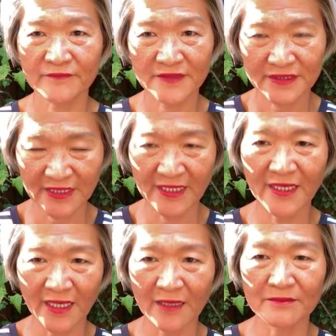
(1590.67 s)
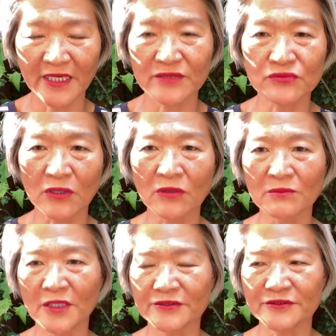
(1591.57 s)
They are my role
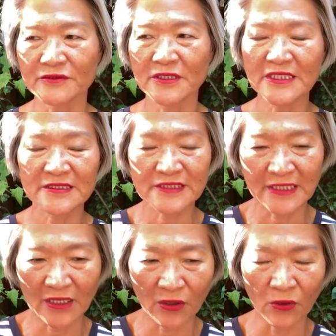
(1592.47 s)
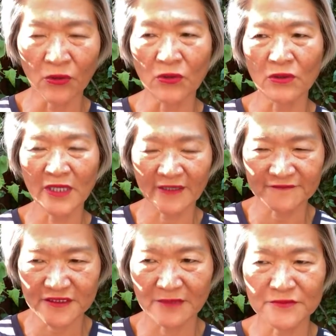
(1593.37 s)
model. They all have
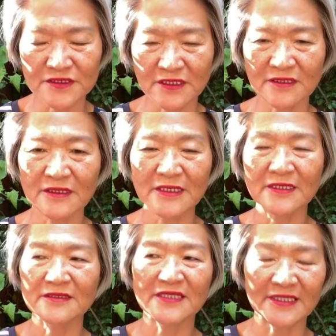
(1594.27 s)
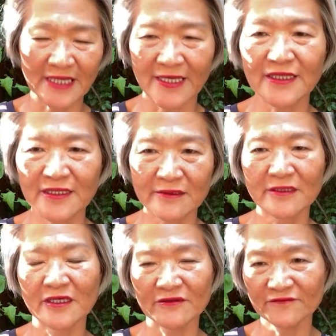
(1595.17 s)
something that I can
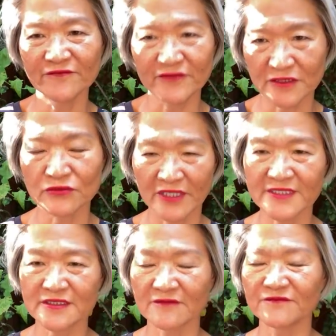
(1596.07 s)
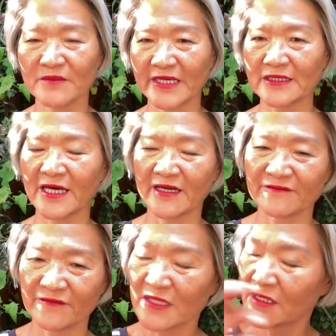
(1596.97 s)
learn for the rest of my life,
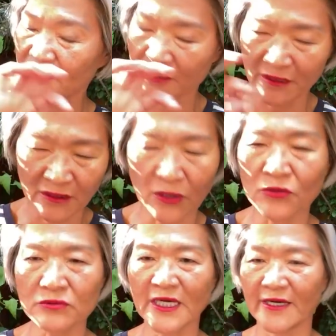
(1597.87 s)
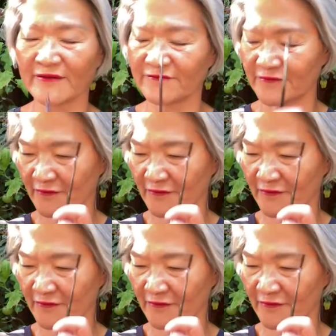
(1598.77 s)
the whole life.